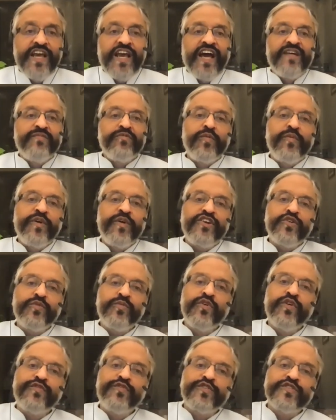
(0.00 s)
The moment you
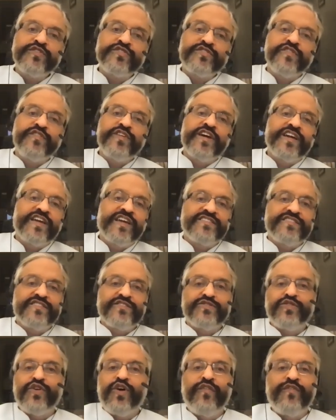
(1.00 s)
move to severe
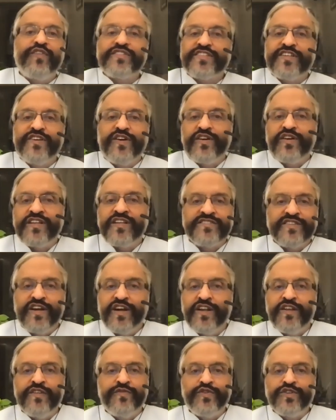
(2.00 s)
cases, you obviously are on
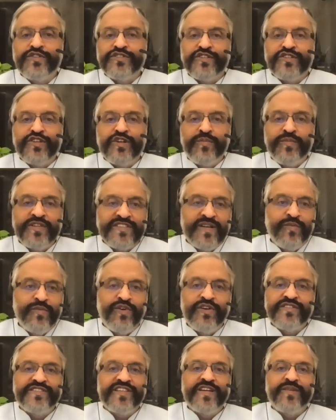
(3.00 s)
insulin infusions or basal
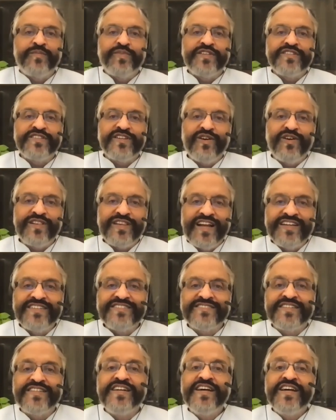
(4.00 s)
bolus therapies and all that.
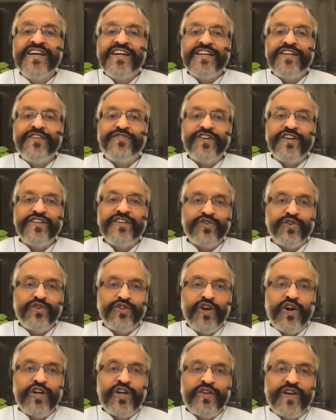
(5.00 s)
It's a different
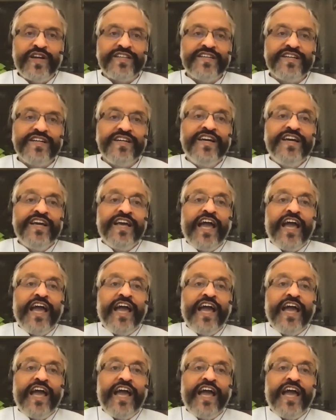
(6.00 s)
story altogether.